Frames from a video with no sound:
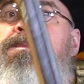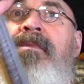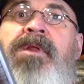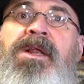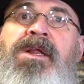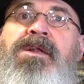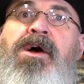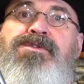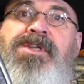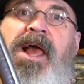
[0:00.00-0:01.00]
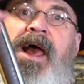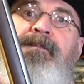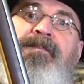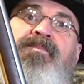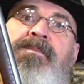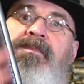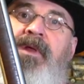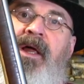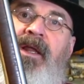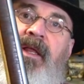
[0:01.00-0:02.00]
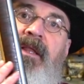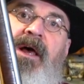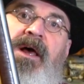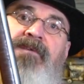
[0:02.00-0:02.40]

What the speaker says: I need a nose cap, I need to